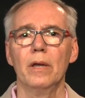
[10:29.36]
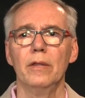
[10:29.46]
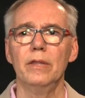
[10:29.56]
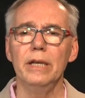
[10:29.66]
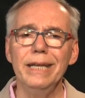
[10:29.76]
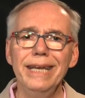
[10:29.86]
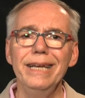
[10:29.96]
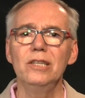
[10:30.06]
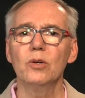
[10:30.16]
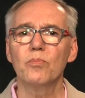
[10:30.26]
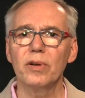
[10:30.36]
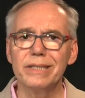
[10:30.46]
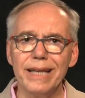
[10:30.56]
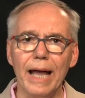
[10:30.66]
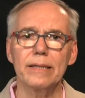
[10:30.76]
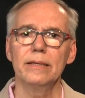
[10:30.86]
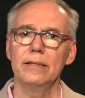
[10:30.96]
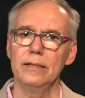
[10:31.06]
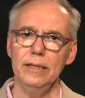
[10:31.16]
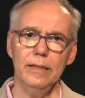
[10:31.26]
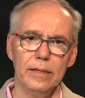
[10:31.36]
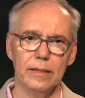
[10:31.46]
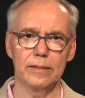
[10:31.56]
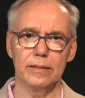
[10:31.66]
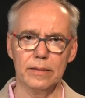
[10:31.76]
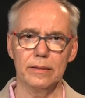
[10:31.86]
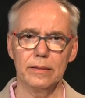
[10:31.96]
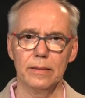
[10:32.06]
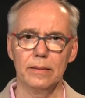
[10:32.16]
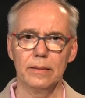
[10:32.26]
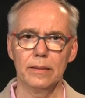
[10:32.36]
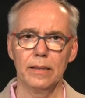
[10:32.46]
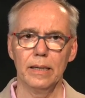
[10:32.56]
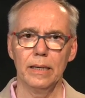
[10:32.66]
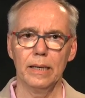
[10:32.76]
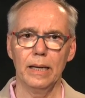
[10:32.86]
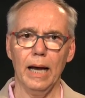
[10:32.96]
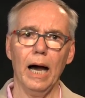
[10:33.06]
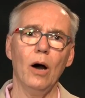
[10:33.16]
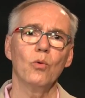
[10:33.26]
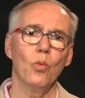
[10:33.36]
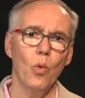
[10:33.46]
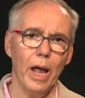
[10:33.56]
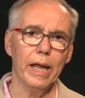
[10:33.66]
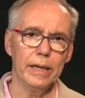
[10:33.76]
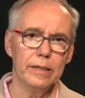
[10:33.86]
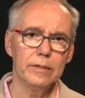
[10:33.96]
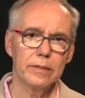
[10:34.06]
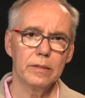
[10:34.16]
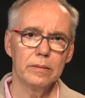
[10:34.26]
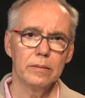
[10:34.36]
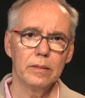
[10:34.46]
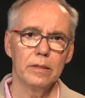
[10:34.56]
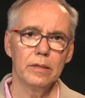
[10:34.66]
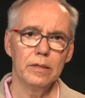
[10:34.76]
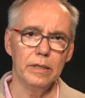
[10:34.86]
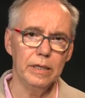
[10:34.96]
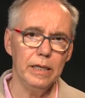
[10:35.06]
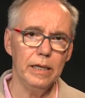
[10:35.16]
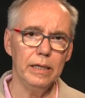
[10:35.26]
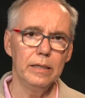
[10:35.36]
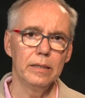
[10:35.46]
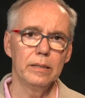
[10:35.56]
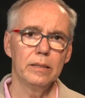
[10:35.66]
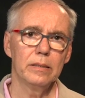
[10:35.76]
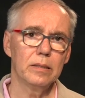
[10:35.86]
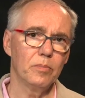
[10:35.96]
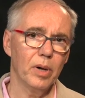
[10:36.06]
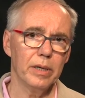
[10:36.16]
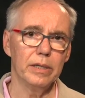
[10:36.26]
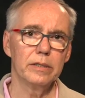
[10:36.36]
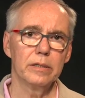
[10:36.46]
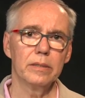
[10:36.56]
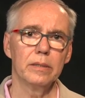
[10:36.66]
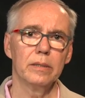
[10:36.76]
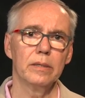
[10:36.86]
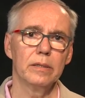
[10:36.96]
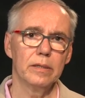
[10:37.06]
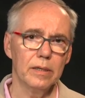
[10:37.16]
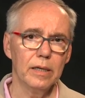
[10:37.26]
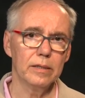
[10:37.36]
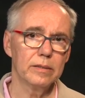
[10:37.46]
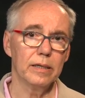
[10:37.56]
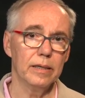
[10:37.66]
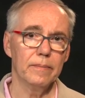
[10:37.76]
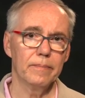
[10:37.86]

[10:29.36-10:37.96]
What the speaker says: the need to protect the innocent outweighs the need to punish the guilty.